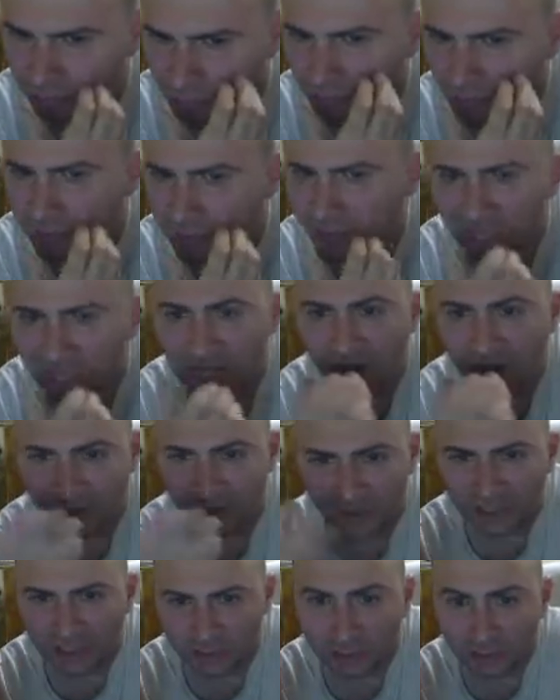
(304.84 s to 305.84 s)
Maybe now
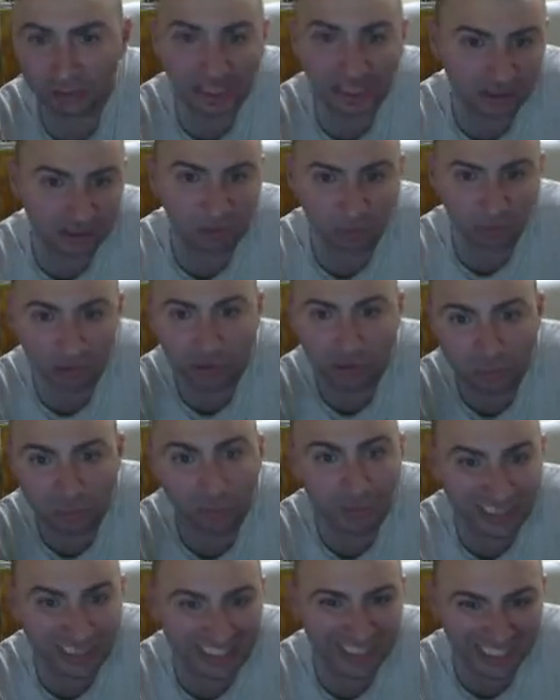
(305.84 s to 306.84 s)
Fox will make some good
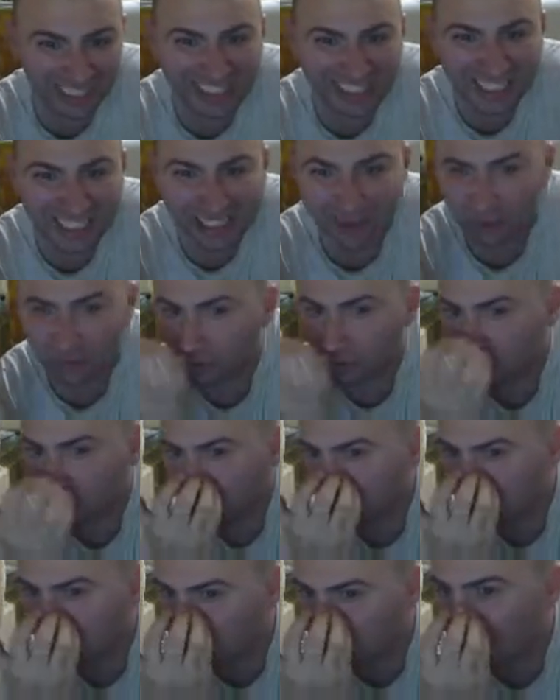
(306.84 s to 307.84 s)
movies again.
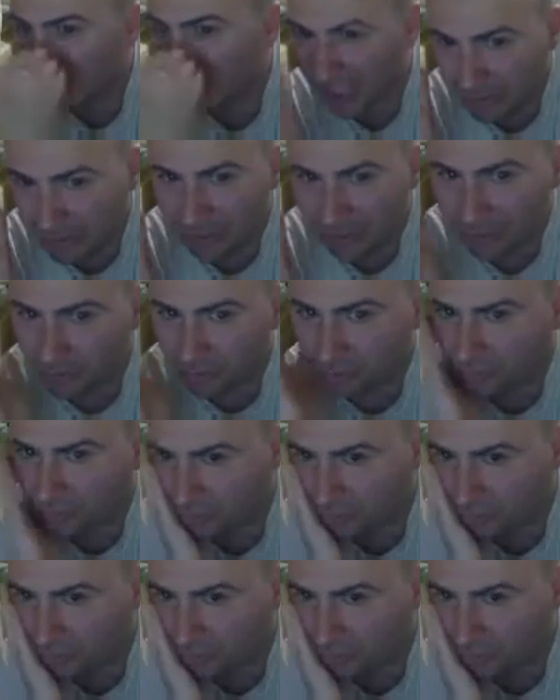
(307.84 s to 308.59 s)
Maybe.